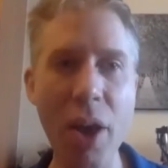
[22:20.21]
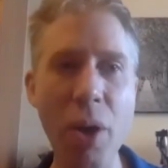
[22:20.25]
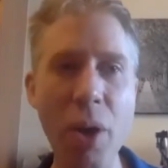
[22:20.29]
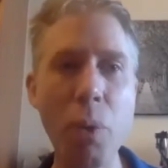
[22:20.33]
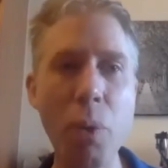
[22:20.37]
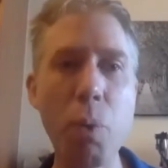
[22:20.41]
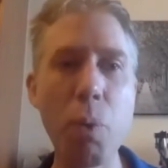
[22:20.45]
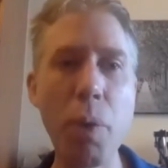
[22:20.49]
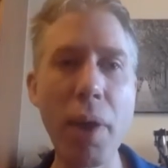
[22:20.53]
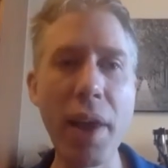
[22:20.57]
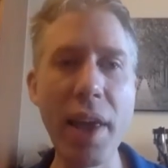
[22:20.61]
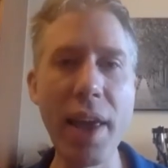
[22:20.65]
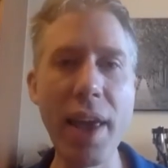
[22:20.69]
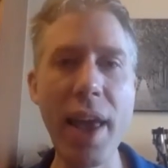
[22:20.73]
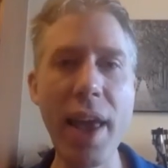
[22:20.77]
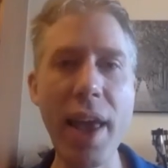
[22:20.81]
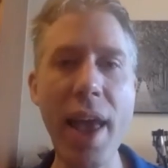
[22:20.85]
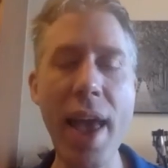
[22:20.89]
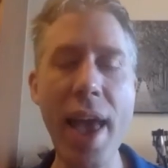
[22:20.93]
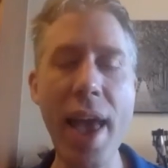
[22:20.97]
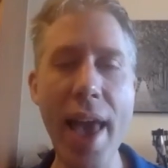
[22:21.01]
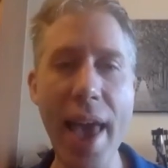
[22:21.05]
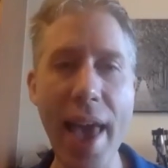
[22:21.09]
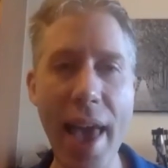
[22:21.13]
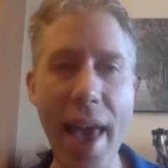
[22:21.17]

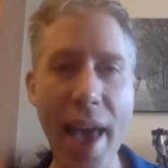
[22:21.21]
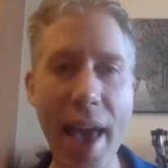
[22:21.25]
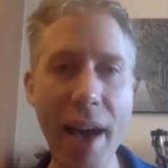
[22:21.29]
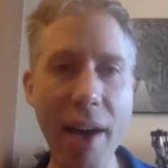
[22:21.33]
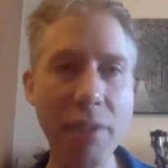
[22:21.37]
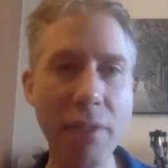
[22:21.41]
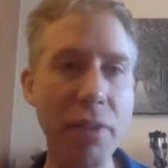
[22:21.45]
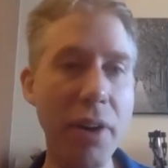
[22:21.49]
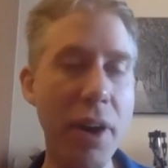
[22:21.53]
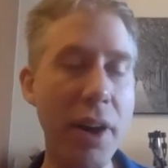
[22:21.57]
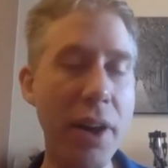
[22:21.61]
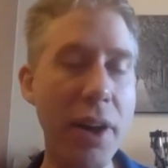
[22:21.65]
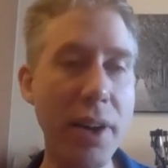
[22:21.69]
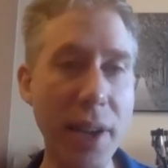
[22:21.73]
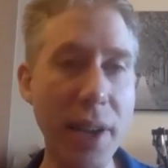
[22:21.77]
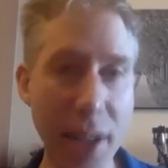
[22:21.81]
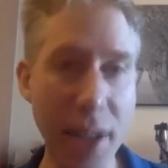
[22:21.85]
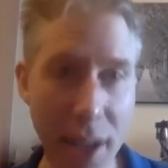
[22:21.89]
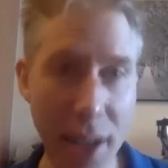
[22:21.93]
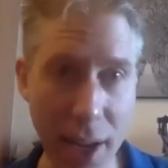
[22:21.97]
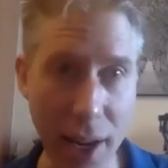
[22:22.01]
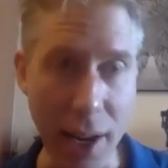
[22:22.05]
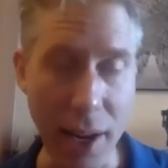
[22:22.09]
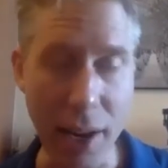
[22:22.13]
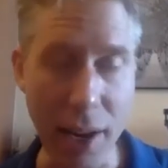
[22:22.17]
We have a
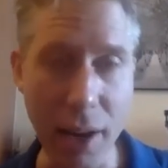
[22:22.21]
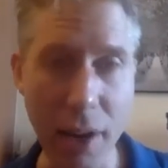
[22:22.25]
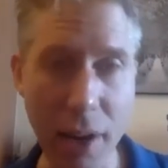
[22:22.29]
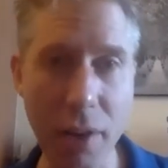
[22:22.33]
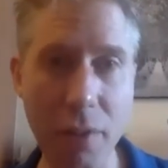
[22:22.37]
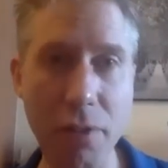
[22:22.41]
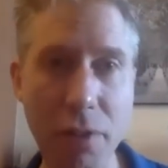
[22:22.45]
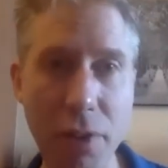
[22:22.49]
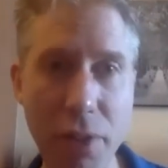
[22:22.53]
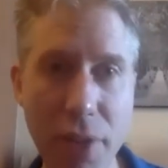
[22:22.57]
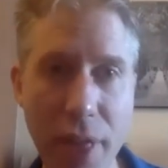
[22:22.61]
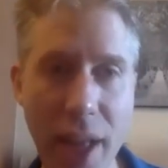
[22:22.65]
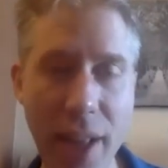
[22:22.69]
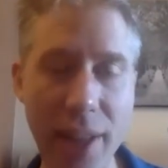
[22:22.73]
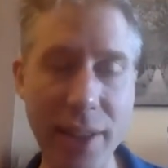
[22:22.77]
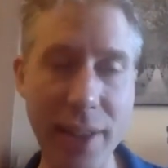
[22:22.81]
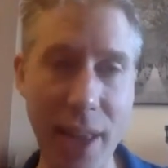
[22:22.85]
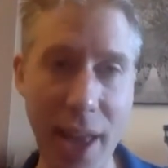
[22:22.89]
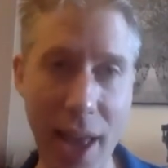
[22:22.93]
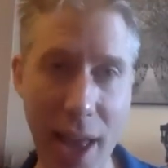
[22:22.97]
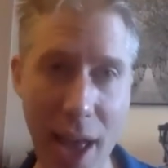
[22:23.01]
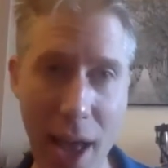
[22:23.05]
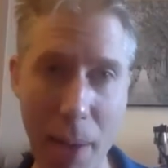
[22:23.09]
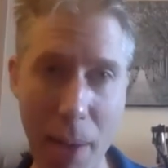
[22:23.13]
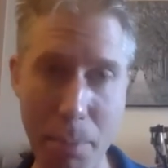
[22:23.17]
need for that to
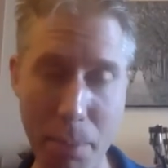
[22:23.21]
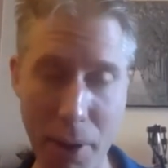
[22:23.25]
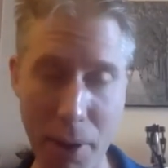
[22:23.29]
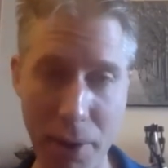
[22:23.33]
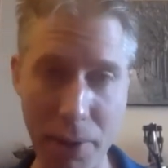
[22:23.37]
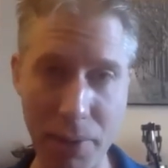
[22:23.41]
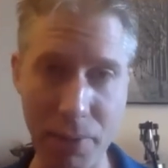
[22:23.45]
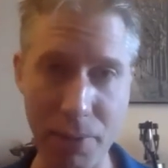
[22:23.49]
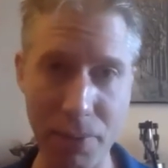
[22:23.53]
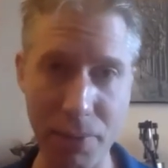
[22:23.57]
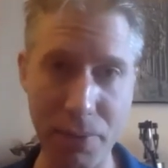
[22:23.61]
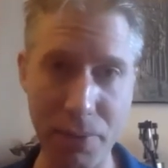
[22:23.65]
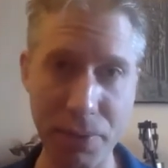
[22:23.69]
happen.